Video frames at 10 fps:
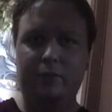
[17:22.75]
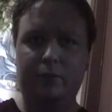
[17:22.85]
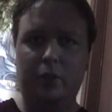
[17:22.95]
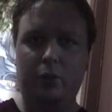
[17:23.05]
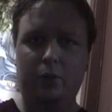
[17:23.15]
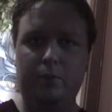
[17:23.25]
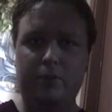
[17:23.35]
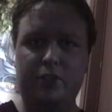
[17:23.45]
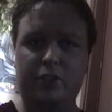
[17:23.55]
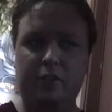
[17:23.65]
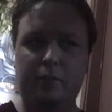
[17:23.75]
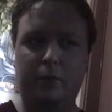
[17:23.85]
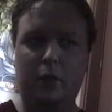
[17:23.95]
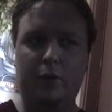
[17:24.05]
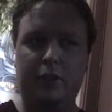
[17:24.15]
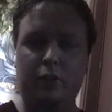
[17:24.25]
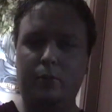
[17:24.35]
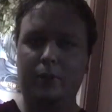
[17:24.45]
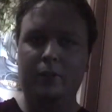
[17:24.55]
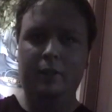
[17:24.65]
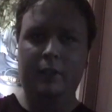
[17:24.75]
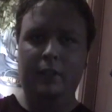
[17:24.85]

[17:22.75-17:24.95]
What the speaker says: no humor.